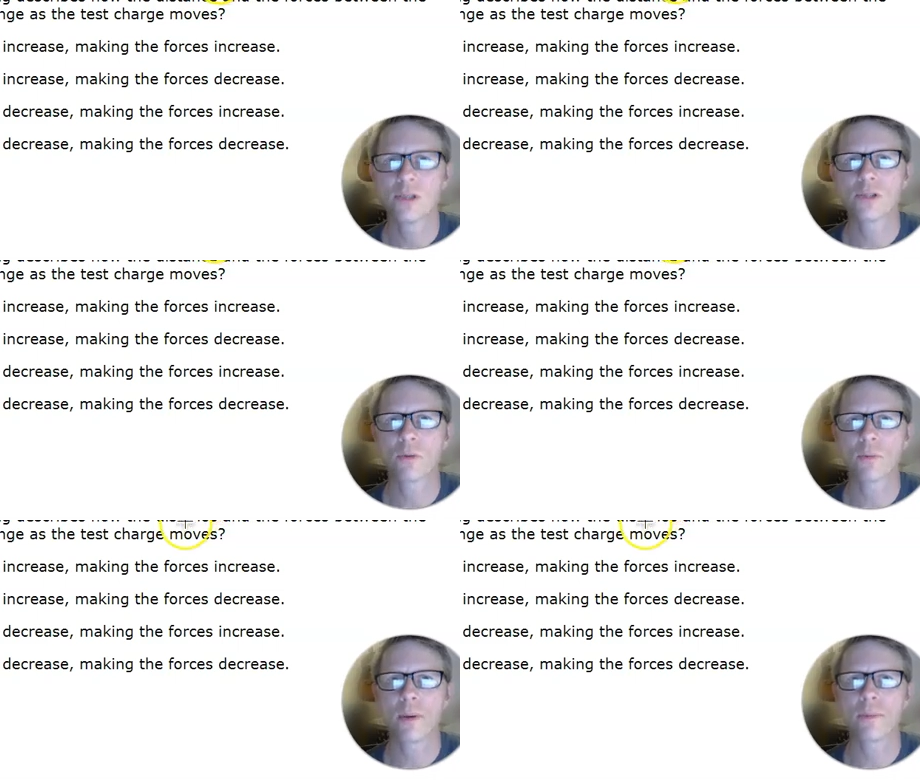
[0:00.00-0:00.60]
So
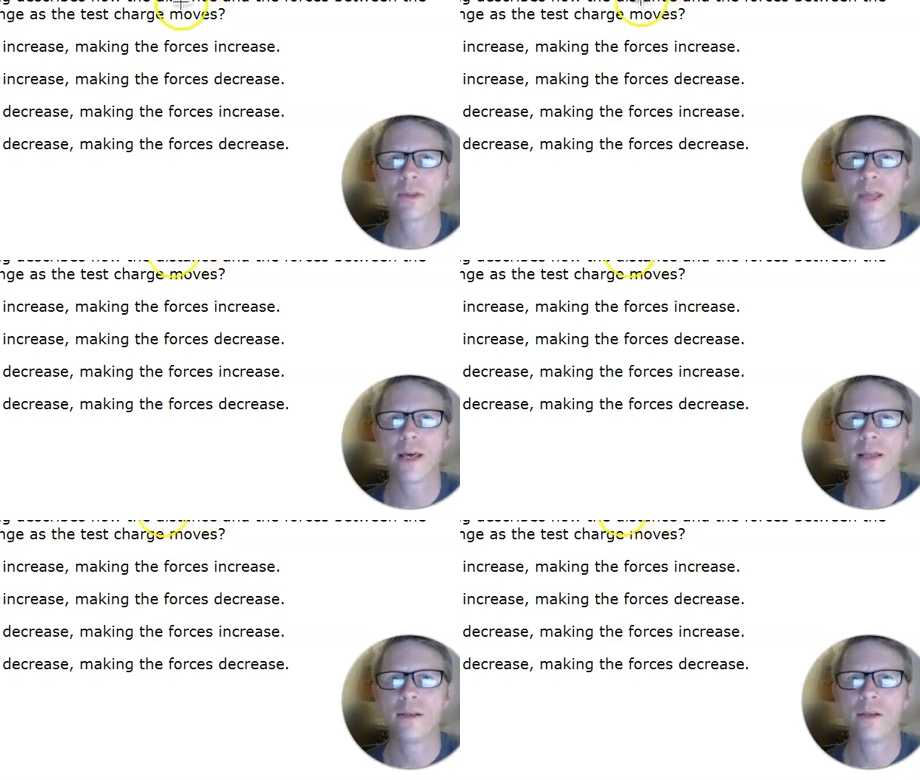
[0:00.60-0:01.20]
remember
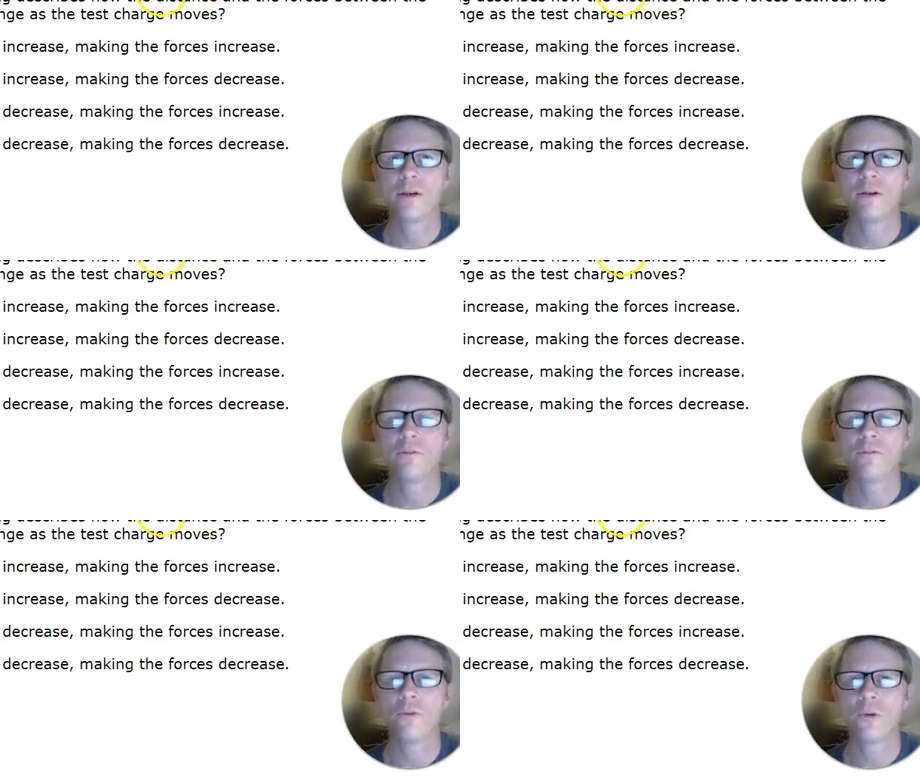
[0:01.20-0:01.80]
that
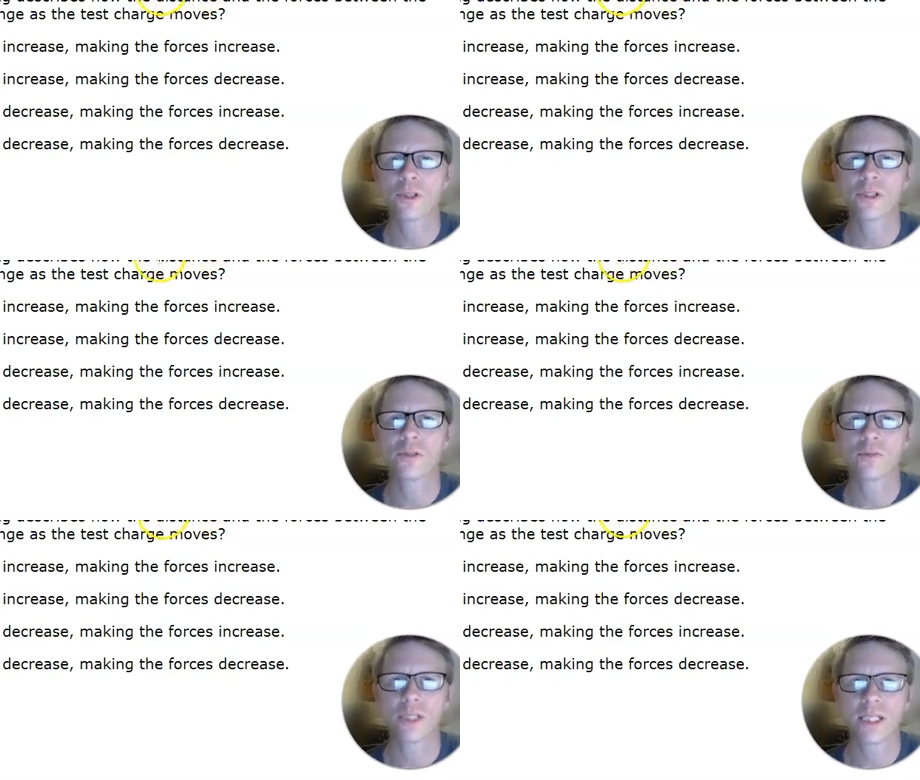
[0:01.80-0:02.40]
force
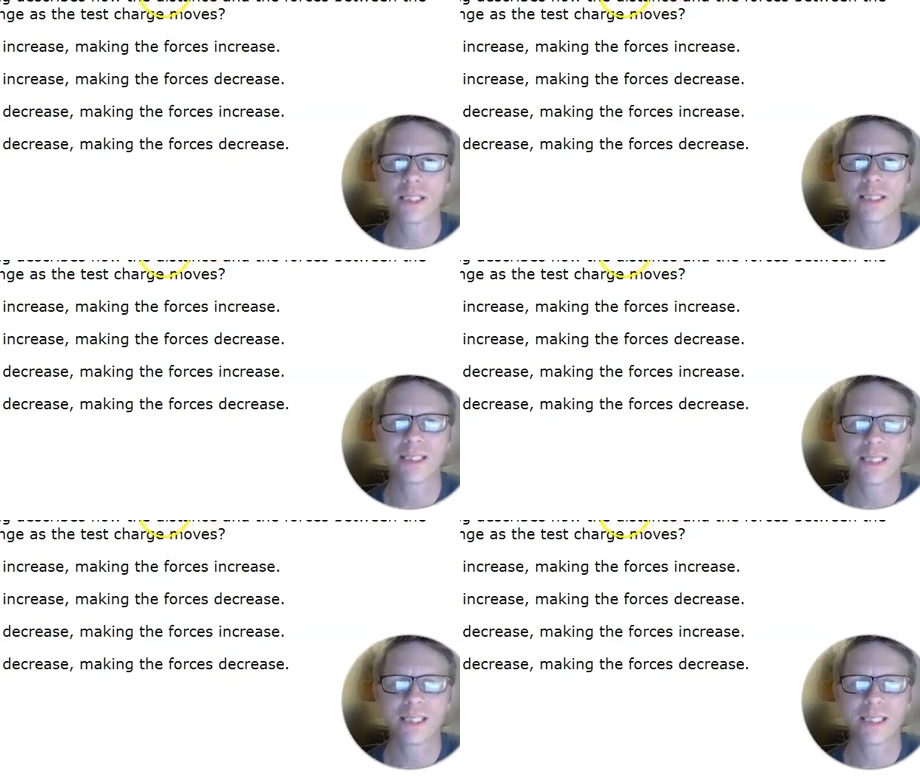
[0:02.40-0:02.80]
is related to